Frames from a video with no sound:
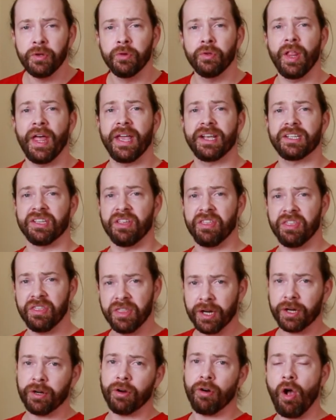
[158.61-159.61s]
who likes a
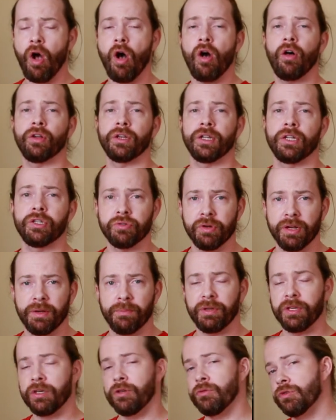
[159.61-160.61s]
thicker holiday drink
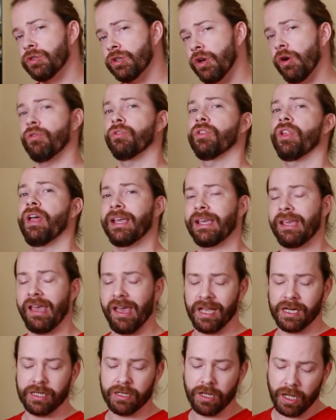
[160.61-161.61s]
but you don't like
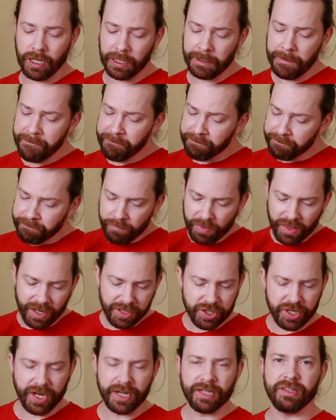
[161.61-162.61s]
eggnog,
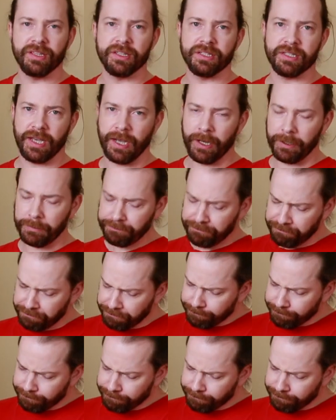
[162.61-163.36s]
check this out.